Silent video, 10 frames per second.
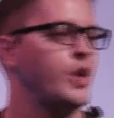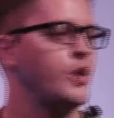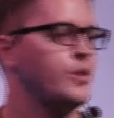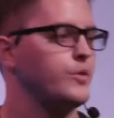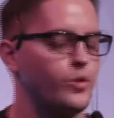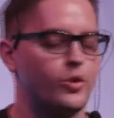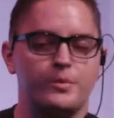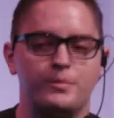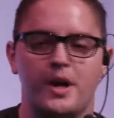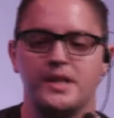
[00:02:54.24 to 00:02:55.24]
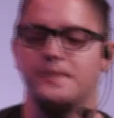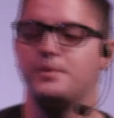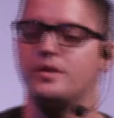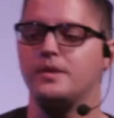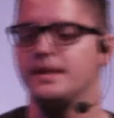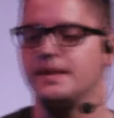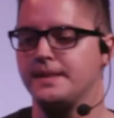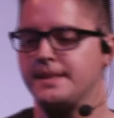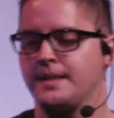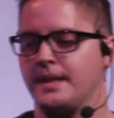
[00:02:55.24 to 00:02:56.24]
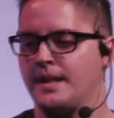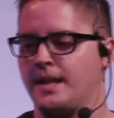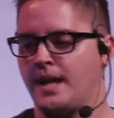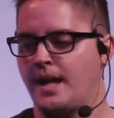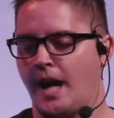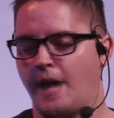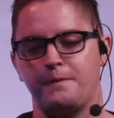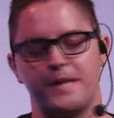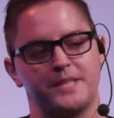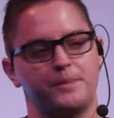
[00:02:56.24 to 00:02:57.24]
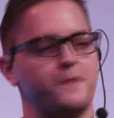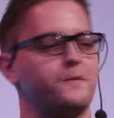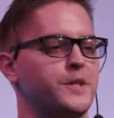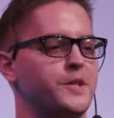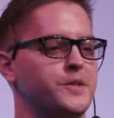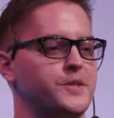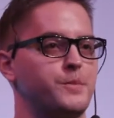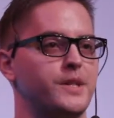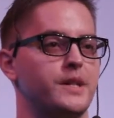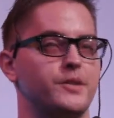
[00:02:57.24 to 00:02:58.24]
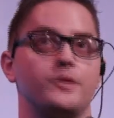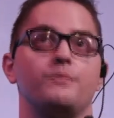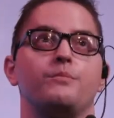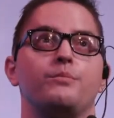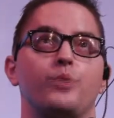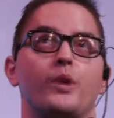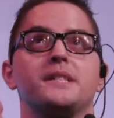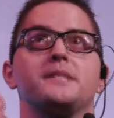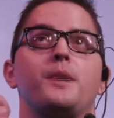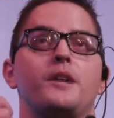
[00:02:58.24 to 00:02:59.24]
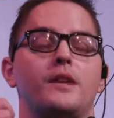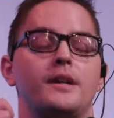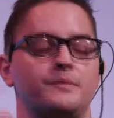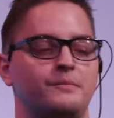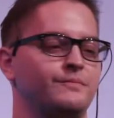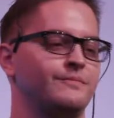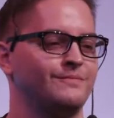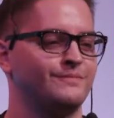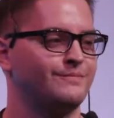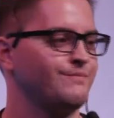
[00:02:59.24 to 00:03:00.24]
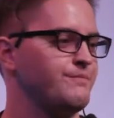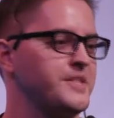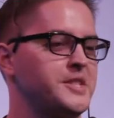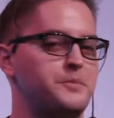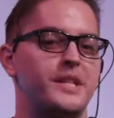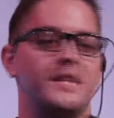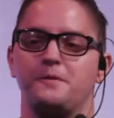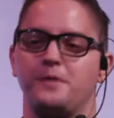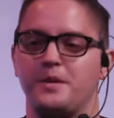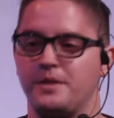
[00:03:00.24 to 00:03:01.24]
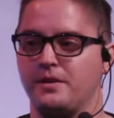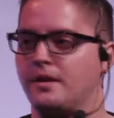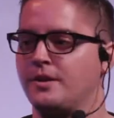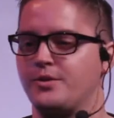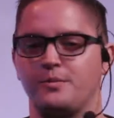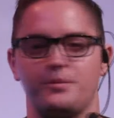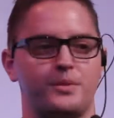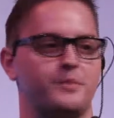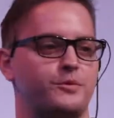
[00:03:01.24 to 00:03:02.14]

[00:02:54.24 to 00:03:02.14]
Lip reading: Through Urban Possibilities, I faced my fears of being under a bright spotlight, speaking in front of a large group of people.